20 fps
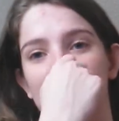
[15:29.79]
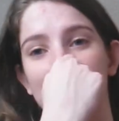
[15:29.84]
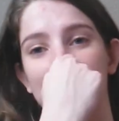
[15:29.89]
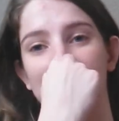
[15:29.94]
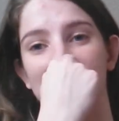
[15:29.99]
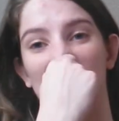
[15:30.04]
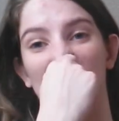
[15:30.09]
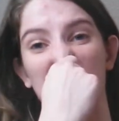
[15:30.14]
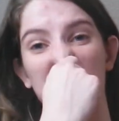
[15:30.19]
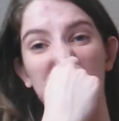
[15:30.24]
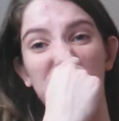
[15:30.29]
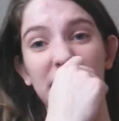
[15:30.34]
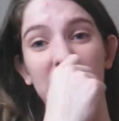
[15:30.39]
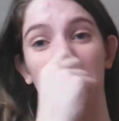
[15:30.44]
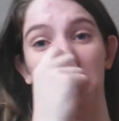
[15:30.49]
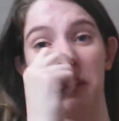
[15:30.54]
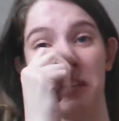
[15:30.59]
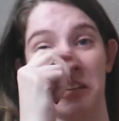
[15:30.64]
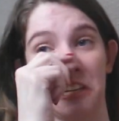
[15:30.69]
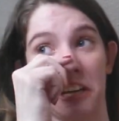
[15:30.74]
That's
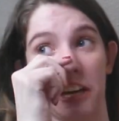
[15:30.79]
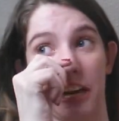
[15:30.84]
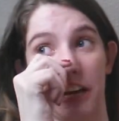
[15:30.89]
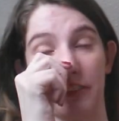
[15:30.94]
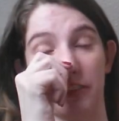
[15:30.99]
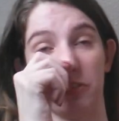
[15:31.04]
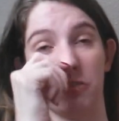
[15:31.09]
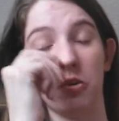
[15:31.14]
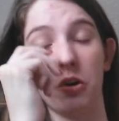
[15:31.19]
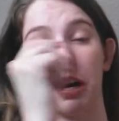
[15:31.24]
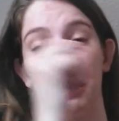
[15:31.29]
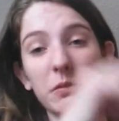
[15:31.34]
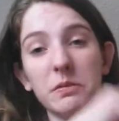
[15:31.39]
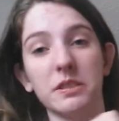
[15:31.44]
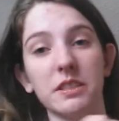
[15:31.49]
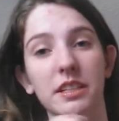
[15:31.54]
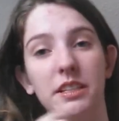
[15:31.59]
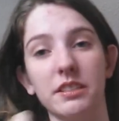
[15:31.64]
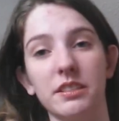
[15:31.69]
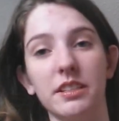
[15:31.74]
actually, before I
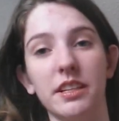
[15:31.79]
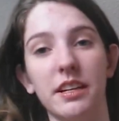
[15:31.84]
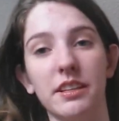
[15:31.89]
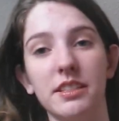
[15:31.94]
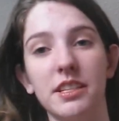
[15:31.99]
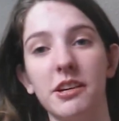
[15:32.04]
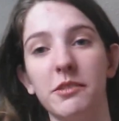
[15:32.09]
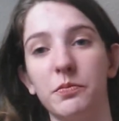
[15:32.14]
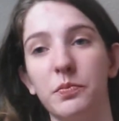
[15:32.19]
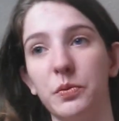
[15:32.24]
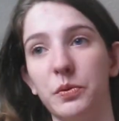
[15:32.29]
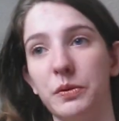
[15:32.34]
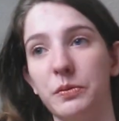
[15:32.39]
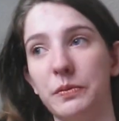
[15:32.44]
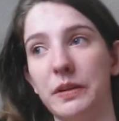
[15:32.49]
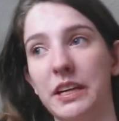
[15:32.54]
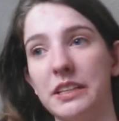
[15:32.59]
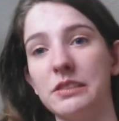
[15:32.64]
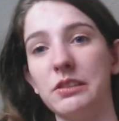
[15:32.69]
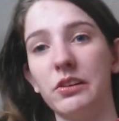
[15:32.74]
wasn't into that stuff, but
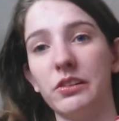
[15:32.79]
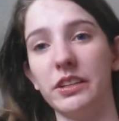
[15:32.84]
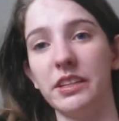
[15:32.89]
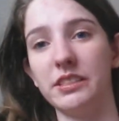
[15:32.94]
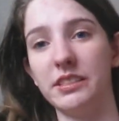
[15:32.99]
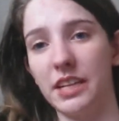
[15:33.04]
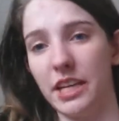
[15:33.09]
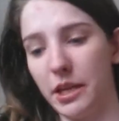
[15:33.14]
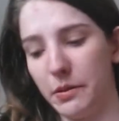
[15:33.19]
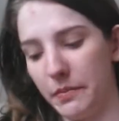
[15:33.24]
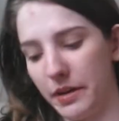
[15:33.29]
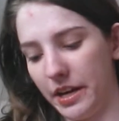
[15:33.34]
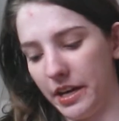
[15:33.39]
when I saw this anime,